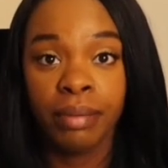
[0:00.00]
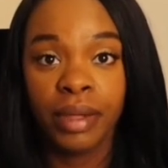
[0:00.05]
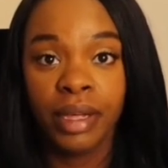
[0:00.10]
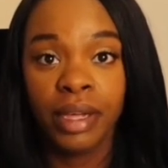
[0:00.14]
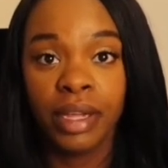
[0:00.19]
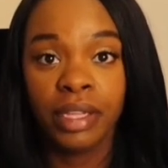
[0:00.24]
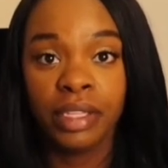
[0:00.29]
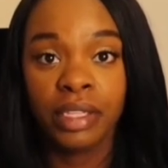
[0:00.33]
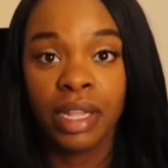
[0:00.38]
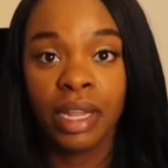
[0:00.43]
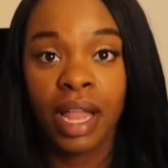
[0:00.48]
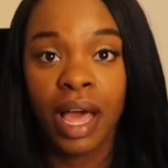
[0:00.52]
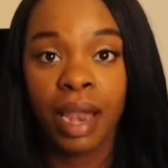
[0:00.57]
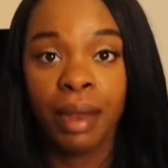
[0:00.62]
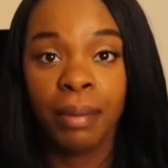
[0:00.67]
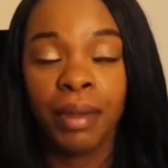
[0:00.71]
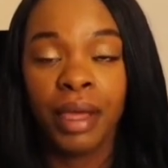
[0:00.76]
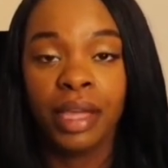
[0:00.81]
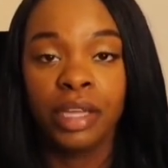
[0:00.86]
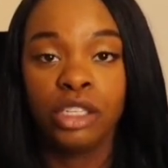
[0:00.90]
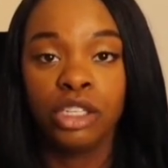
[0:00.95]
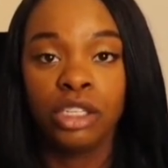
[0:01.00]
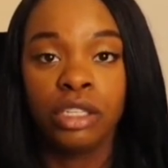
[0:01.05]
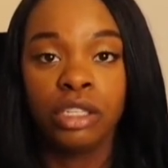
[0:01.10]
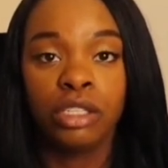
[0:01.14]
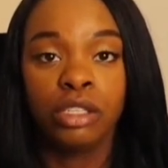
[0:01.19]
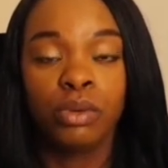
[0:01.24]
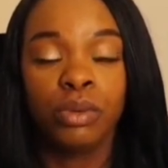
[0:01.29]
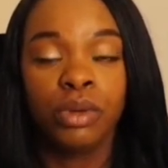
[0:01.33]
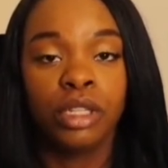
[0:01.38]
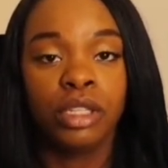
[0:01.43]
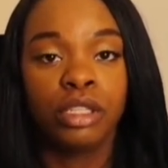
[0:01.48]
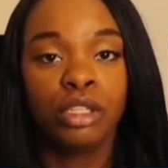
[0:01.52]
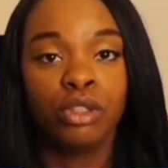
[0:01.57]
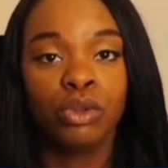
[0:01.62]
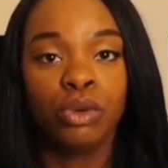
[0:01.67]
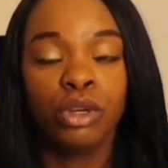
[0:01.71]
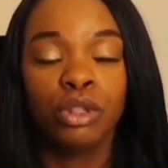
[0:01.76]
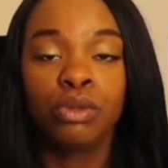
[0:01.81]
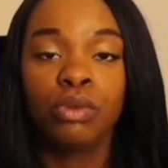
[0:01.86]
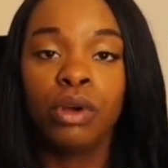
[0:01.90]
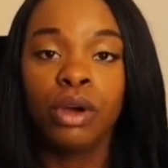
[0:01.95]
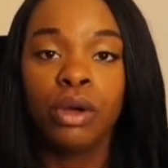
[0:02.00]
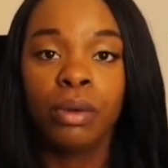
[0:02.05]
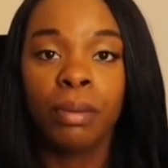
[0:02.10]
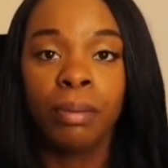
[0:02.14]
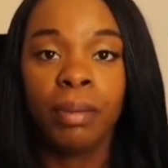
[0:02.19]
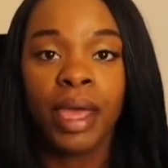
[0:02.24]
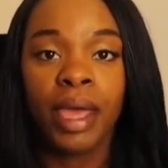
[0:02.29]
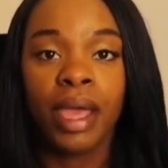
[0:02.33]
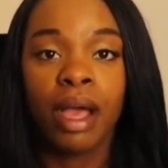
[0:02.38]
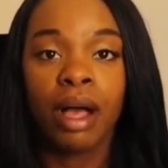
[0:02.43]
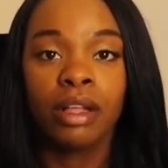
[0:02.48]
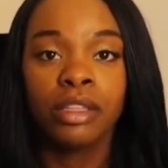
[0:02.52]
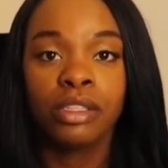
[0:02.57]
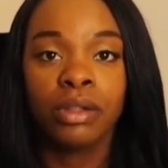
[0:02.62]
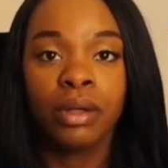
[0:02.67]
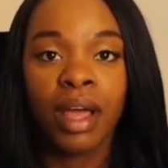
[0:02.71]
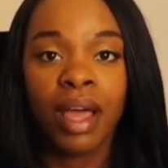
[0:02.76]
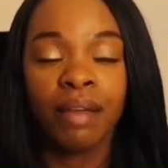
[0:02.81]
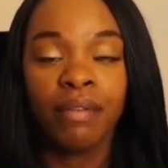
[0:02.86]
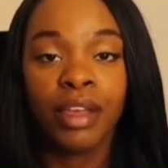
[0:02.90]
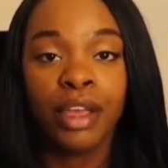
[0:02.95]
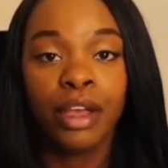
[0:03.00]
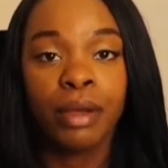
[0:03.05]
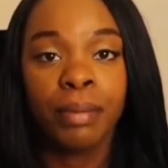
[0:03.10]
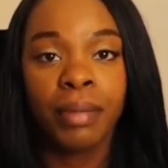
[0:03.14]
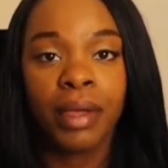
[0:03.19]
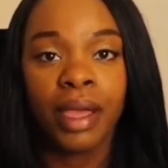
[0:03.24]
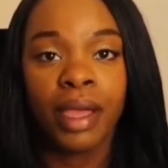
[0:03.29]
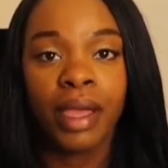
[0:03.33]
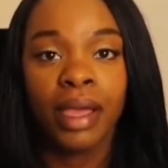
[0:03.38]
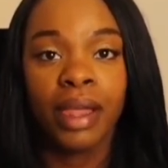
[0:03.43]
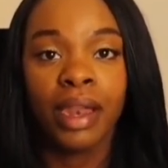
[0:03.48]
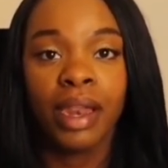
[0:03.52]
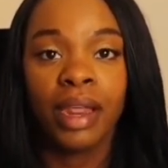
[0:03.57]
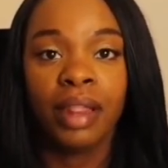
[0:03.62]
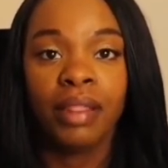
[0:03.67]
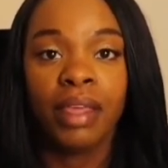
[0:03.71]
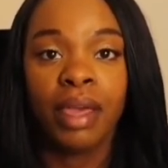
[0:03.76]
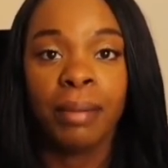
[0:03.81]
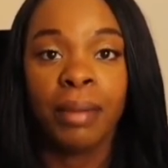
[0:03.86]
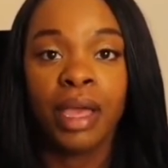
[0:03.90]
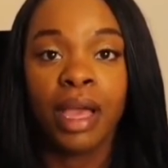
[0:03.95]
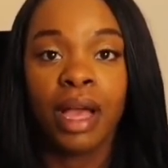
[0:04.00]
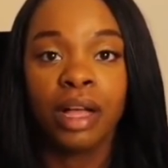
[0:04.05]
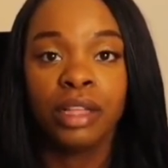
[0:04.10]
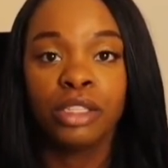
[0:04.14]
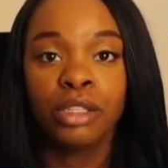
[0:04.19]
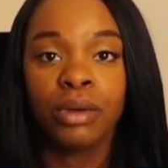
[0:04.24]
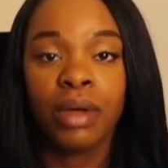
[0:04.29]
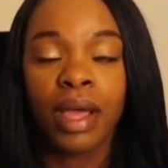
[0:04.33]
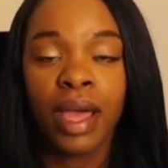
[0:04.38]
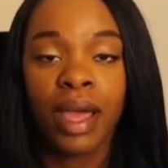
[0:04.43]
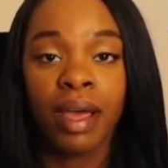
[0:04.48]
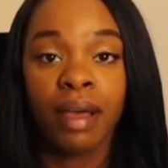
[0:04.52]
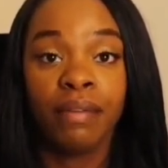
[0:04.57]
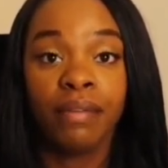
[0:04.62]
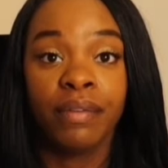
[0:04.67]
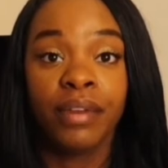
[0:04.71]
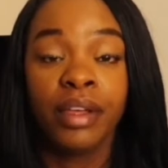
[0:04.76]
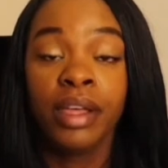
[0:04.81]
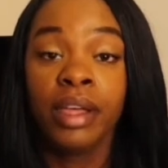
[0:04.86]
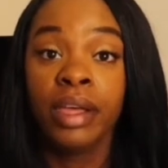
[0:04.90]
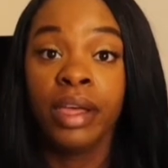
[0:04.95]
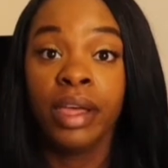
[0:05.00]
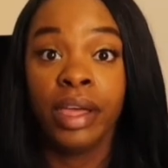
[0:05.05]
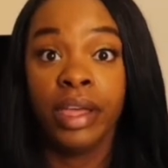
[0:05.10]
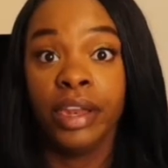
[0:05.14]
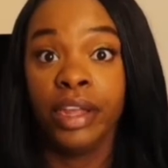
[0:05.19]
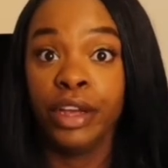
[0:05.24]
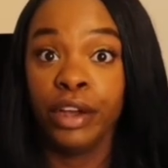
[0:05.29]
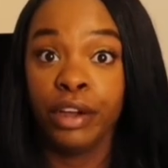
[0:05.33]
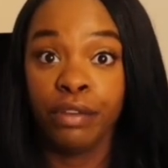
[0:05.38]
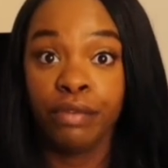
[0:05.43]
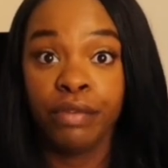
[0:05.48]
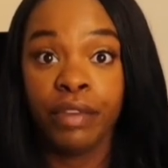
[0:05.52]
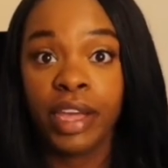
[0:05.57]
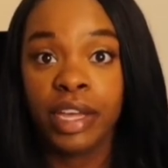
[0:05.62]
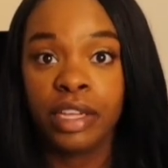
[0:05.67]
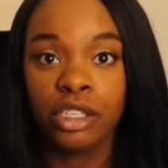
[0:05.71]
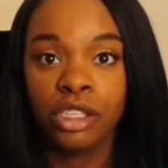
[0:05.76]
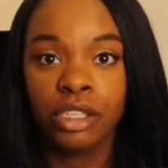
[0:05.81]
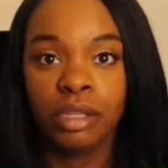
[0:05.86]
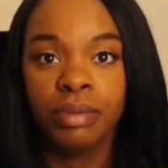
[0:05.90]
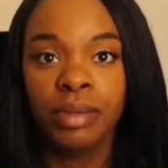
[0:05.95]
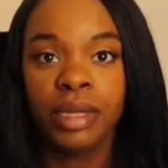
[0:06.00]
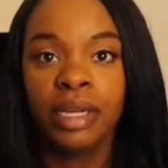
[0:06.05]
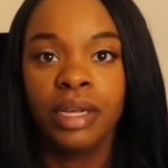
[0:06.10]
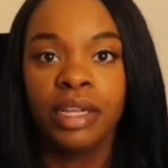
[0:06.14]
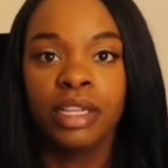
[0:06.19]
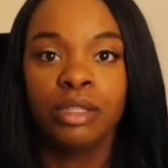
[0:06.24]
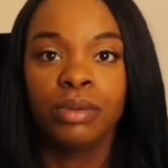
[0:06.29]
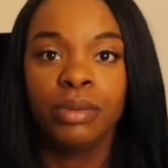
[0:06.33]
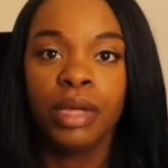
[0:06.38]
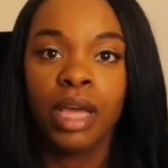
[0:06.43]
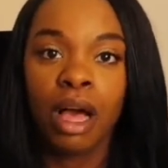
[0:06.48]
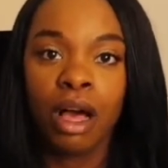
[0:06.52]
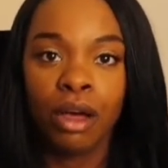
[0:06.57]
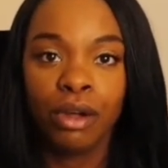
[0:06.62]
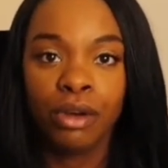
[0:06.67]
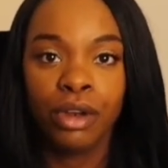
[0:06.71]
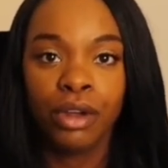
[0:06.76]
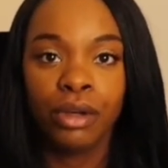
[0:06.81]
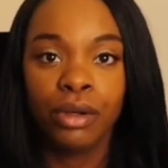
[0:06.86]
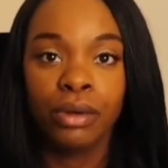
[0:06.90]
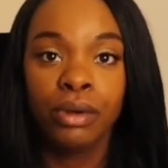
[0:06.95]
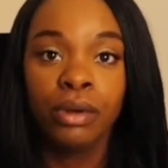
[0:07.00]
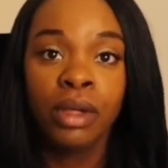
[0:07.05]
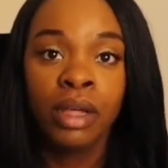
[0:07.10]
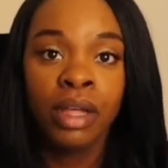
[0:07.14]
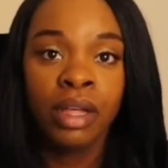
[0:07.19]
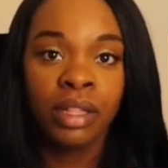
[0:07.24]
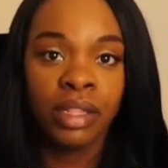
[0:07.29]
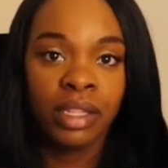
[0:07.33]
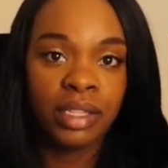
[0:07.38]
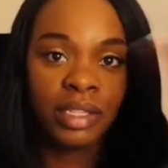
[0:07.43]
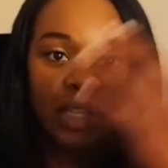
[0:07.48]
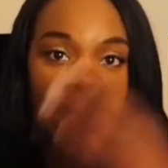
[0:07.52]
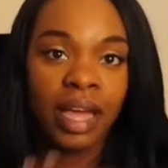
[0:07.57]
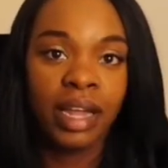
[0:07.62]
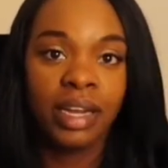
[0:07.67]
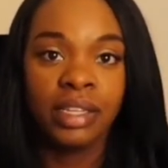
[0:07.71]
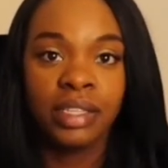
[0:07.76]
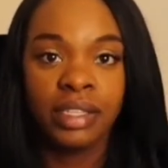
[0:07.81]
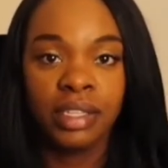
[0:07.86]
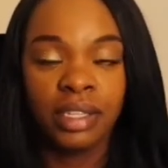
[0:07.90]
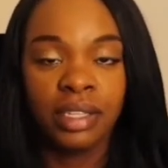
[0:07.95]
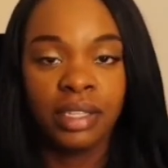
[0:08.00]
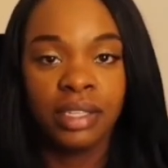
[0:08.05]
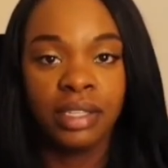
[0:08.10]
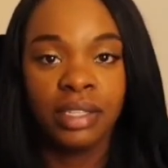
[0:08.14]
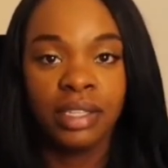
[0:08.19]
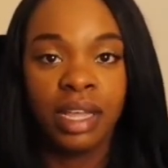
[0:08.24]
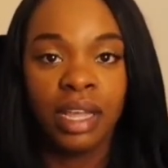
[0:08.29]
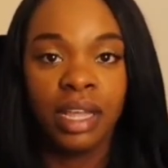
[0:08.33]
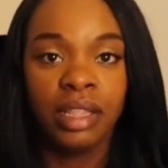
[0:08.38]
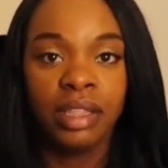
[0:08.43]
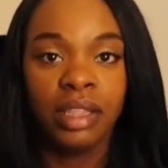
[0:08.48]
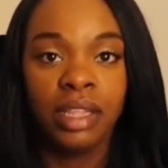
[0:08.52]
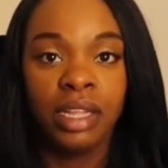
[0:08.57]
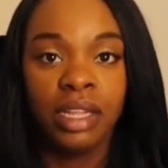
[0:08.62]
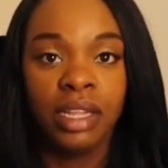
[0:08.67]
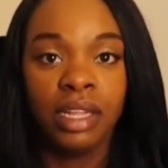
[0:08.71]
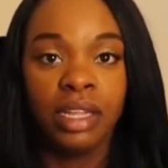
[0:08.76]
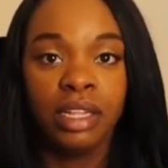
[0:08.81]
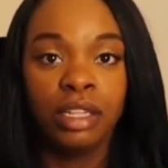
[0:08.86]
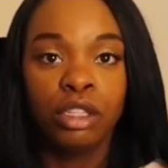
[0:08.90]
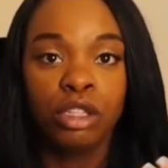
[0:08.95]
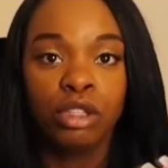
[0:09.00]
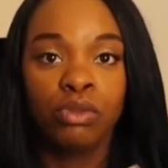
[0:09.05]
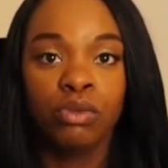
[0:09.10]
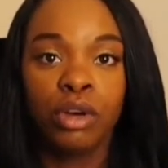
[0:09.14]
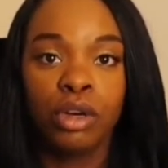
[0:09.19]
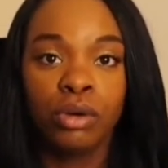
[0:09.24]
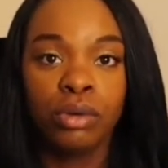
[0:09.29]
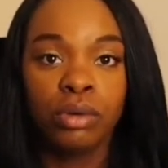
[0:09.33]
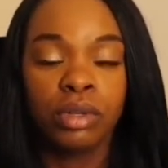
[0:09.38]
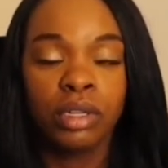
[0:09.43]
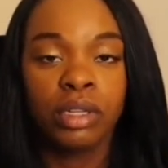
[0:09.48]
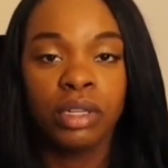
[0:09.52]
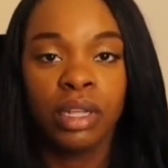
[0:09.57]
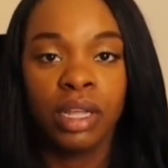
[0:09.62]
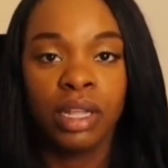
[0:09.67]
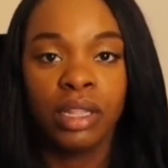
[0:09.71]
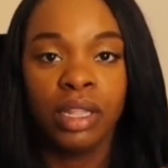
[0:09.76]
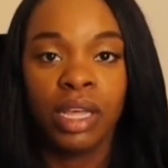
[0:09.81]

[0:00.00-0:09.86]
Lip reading: Because a lot of patients with the sore throat may also have ear pain, and they may also have an ear infection, because we all know the sinuses and the throat and the